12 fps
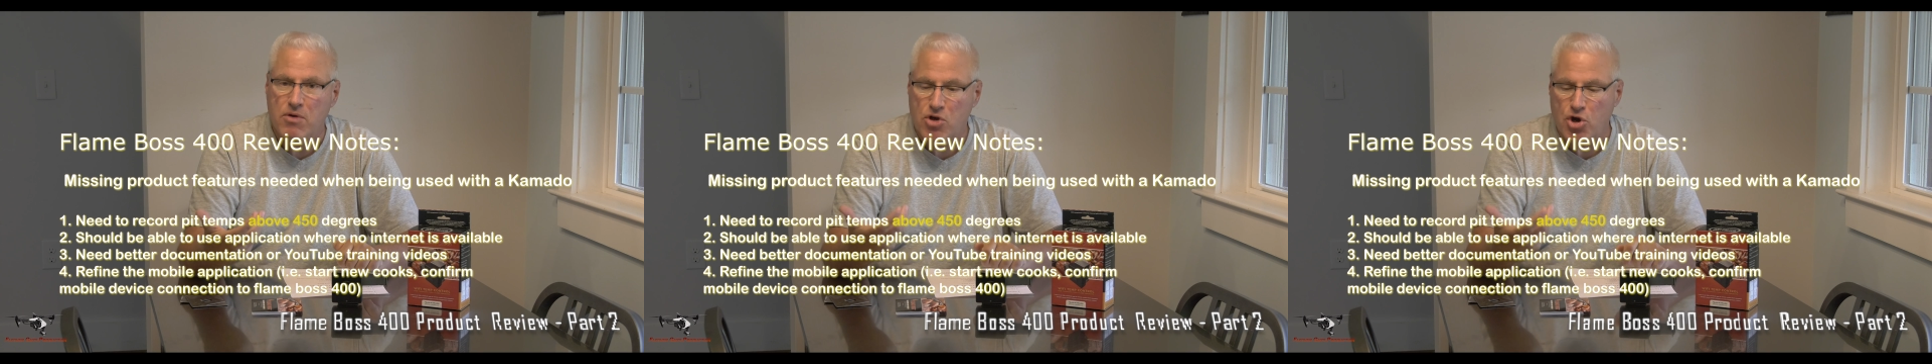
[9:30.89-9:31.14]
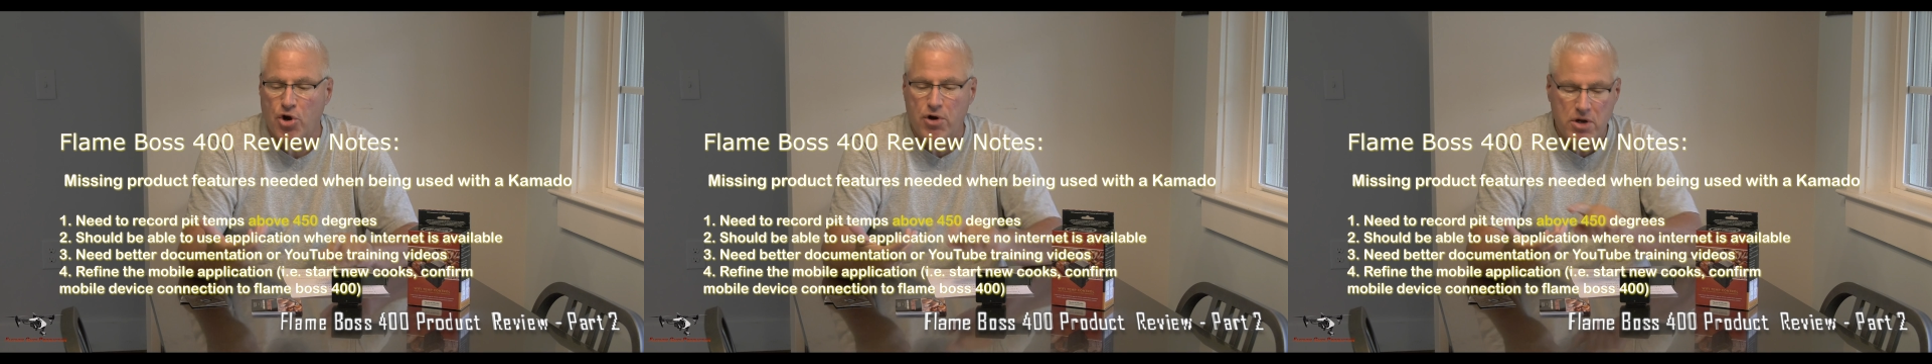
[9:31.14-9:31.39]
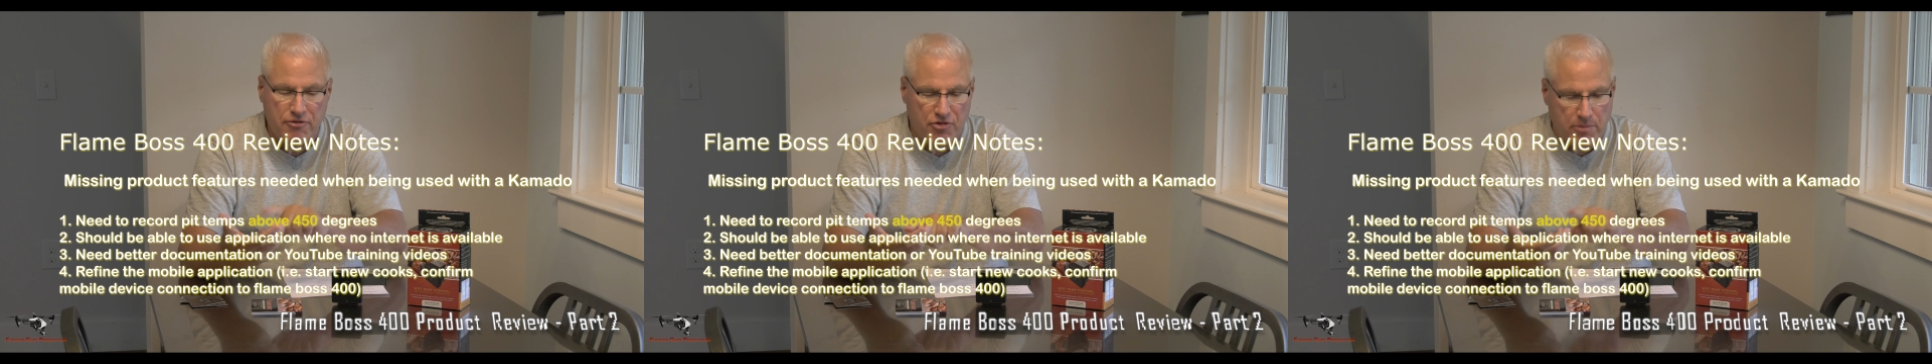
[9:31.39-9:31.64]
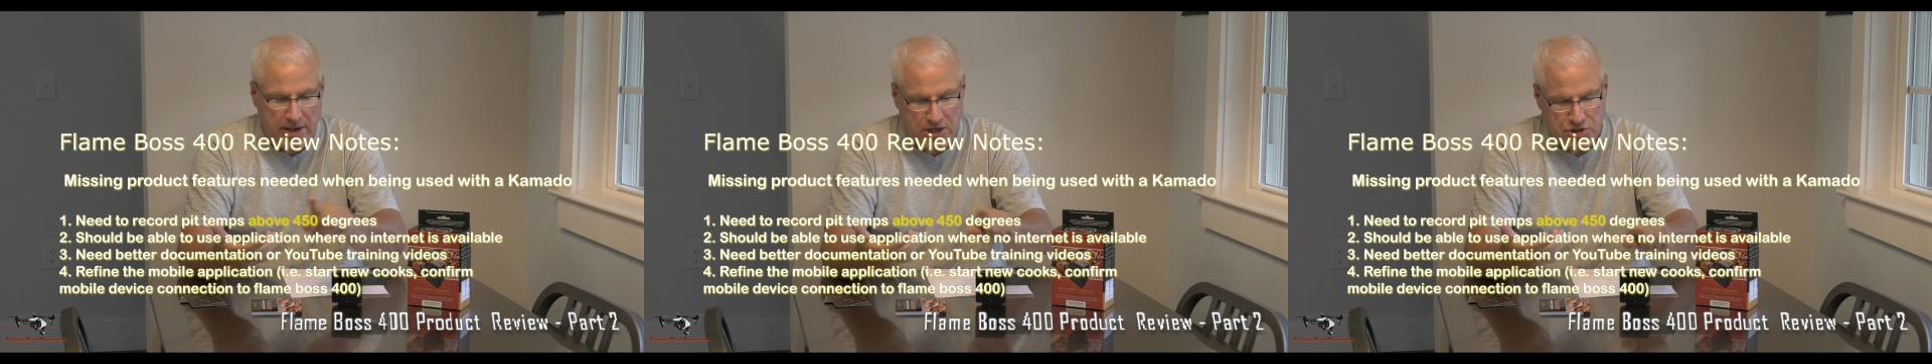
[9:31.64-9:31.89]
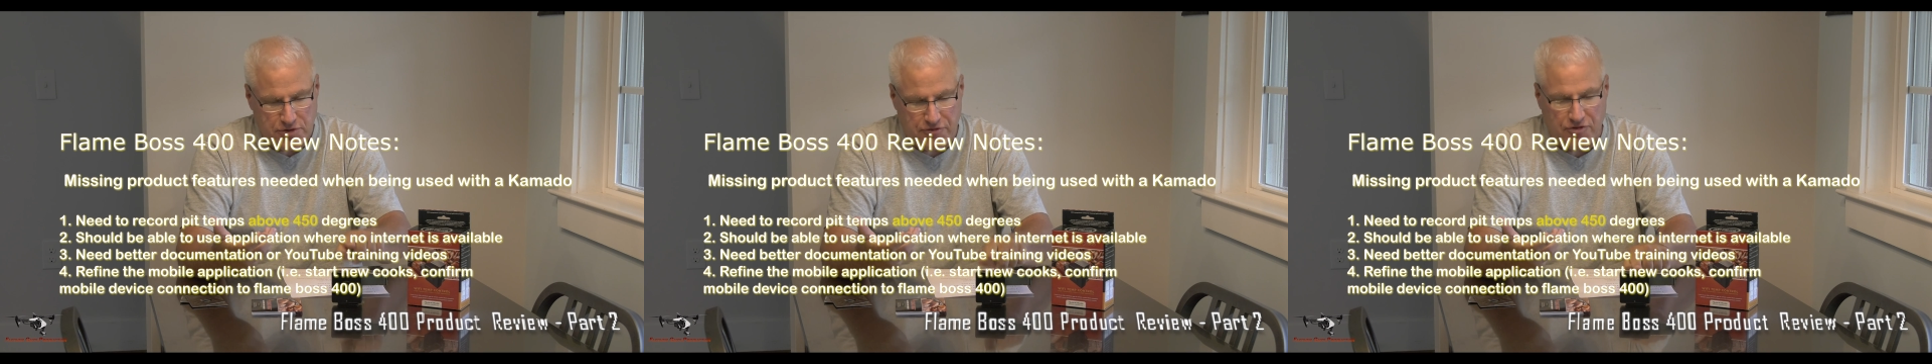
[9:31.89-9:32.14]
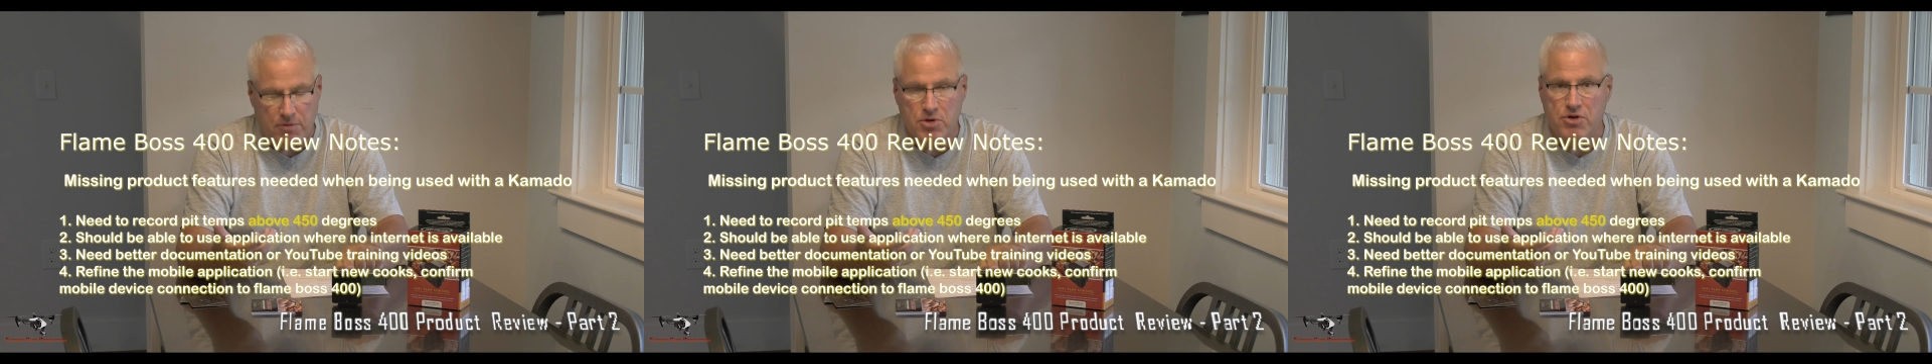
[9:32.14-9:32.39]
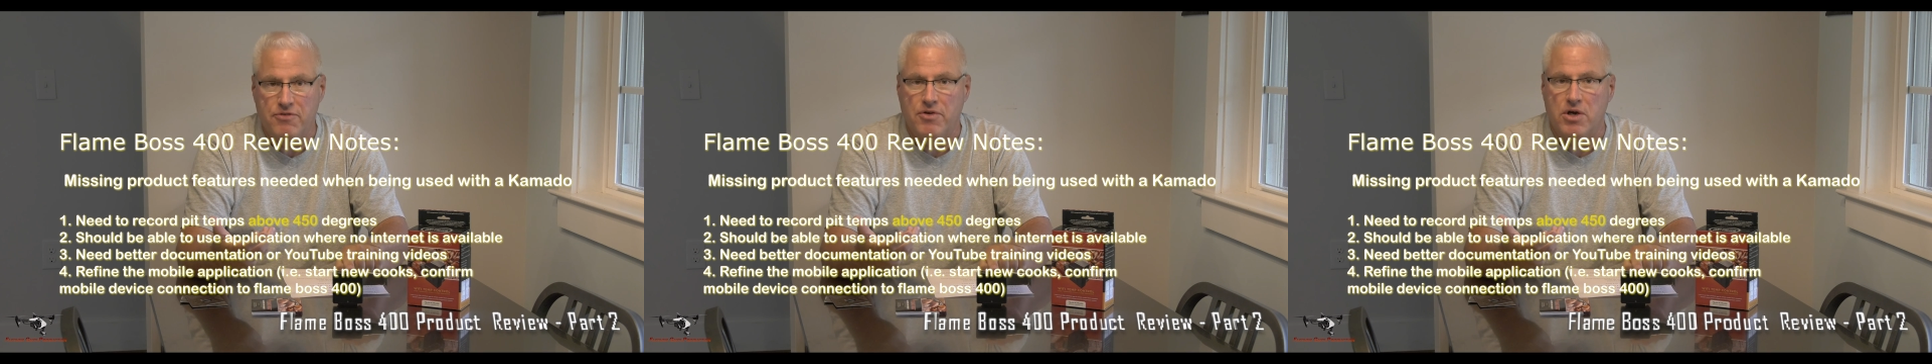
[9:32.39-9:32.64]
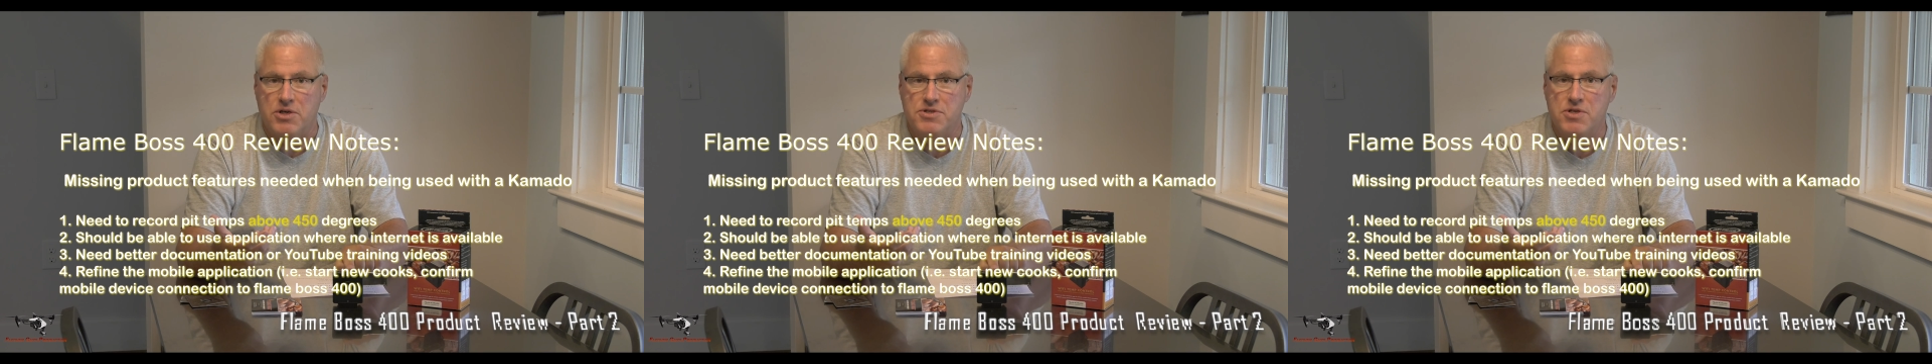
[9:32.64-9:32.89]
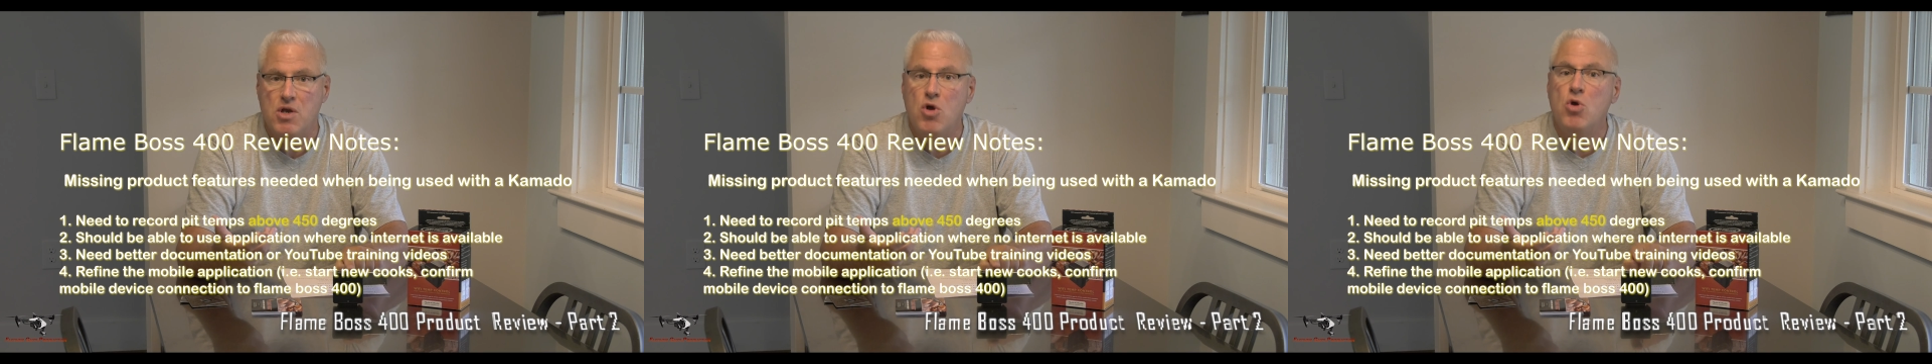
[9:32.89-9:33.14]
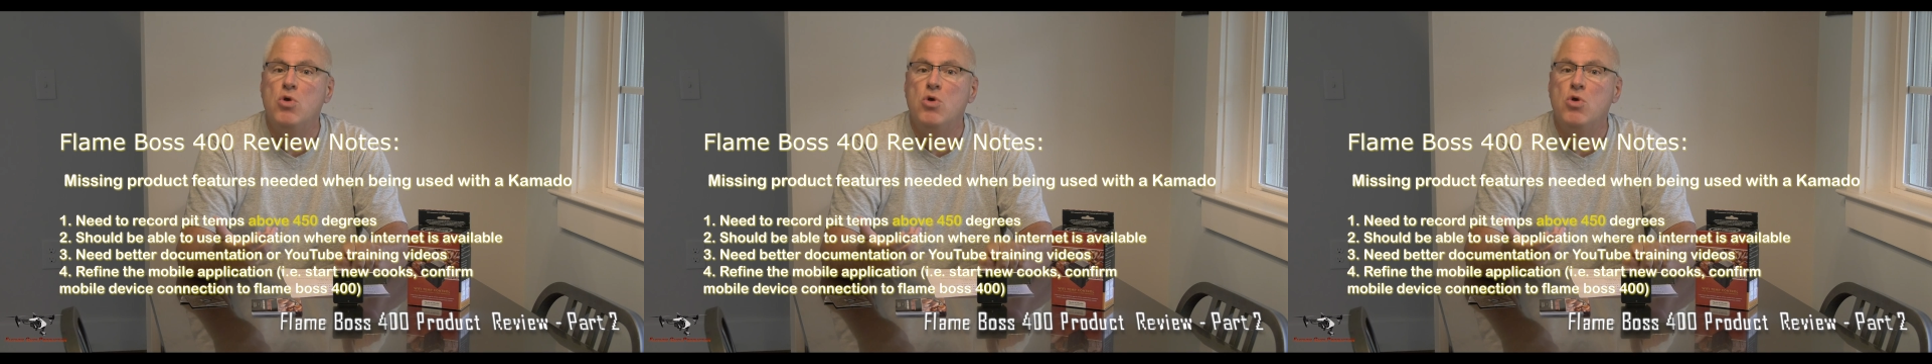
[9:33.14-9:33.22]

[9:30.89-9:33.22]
current information from your device,